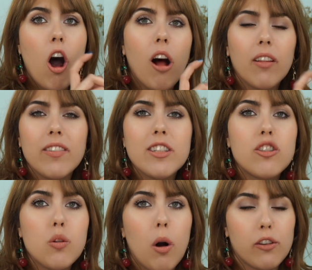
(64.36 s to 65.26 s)
All of
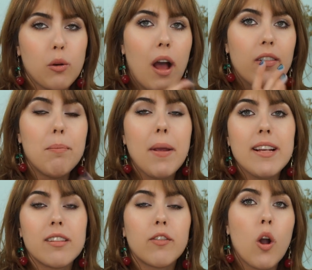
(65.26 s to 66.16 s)
these do also have a
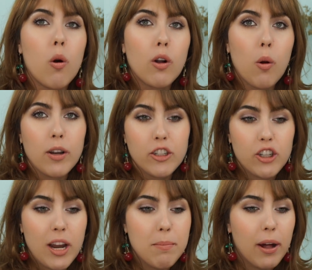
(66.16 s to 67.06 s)
base of cocoa and
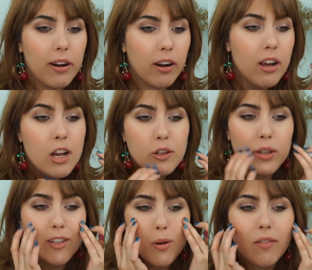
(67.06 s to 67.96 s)
shea butter.
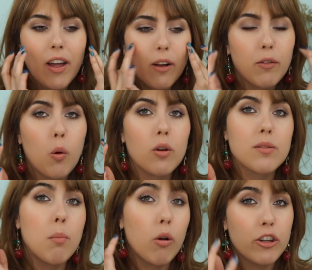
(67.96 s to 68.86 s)
So they do have that, of
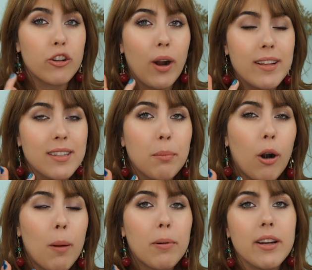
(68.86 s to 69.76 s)
course, moisturizing
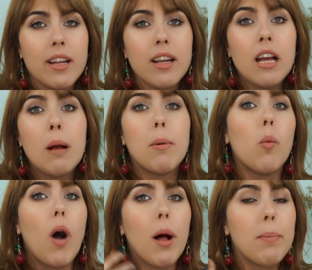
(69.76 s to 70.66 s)
property.
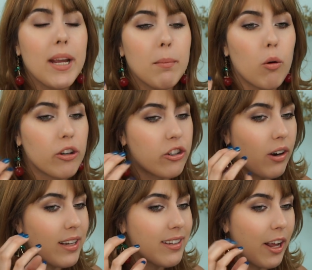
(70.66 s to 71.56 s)
But while being
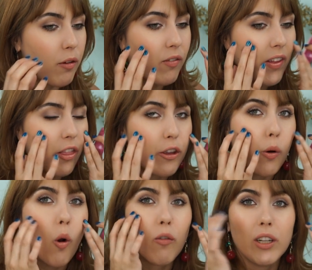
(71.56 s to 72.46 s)
moisturizing, I don't find that
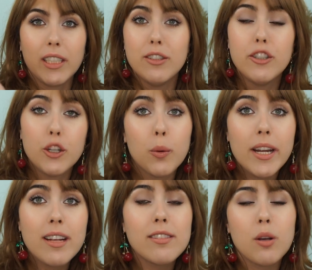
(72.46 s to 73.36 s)
they're overly
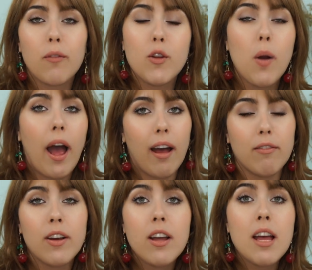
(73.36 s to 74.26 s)
dewy. So if you
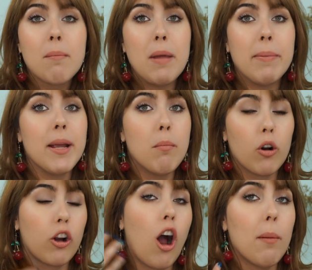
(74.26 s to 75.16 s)
have maybe a
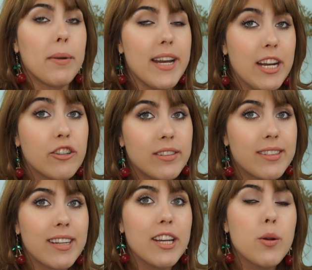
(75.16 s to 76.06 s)
more combination
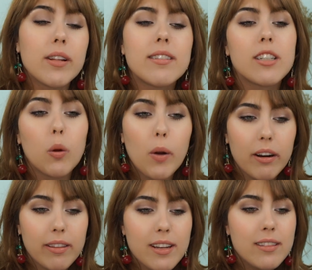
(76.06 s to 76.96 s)
skin, you can still
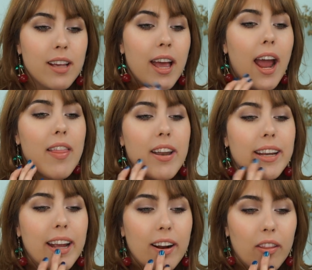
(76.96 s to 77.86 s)
wear these. And then
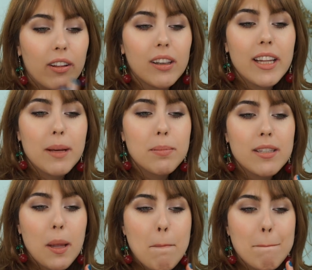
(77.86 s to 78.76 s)
again, on the
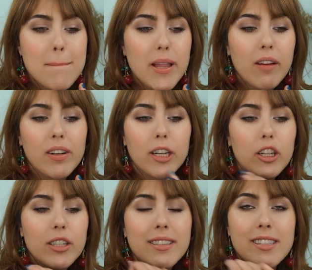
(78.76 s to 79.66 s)
lips, they have like a
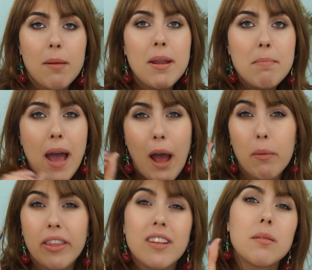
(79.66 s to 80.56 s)
good semi-matte
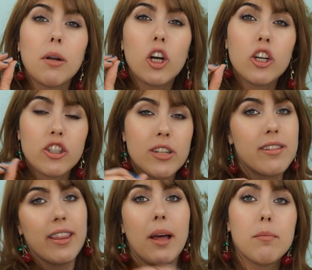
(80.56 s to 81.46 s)
with like some cushion
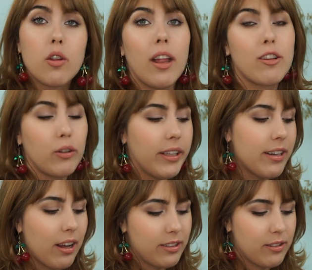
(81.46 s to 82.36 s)
to them, so that's
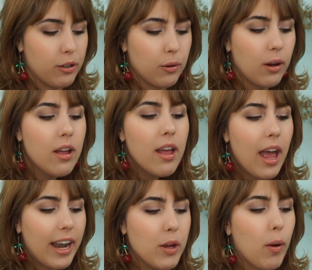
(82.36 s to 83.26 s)
really nice too.
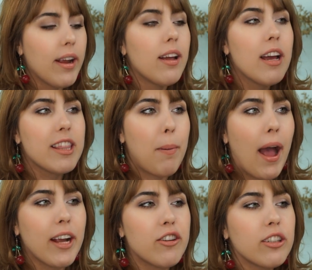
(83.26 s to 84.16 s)
Anyway, the
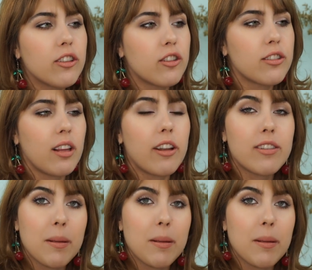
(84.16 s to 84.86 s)
packaging just looks a little